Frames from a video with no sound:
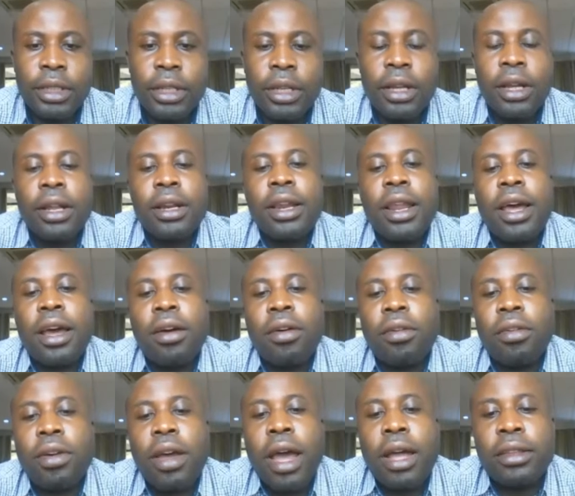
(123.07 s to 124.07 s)
Now,
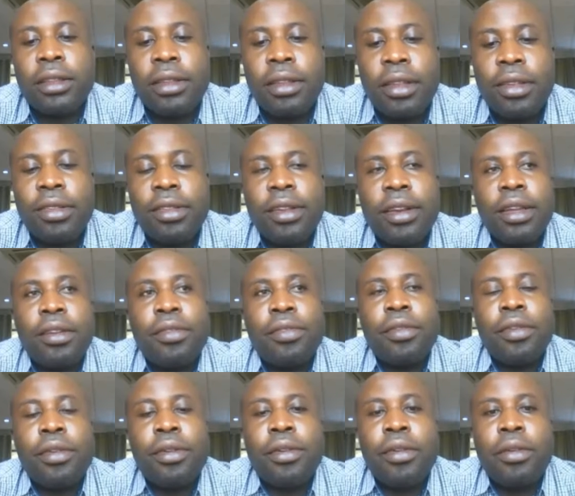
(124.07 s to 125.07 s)
at this
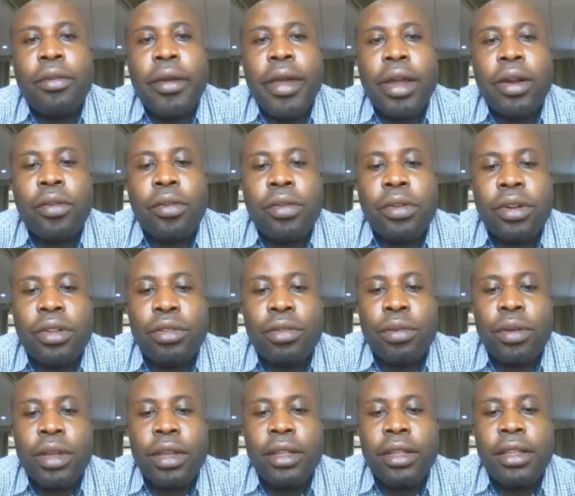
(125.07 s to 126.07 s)
level, we are going to
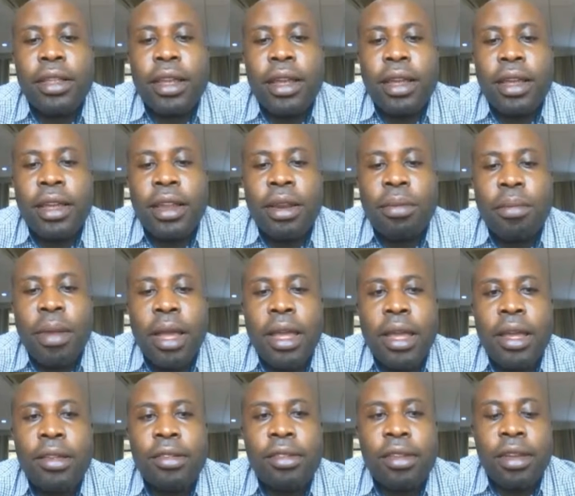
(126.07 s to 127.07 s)
enter in
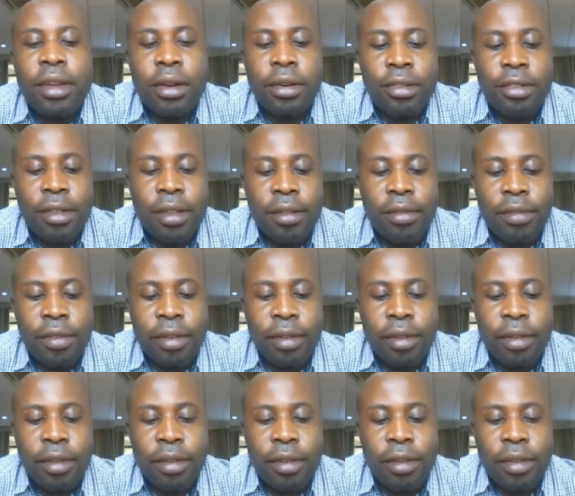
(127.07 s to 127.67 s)
MySQL server.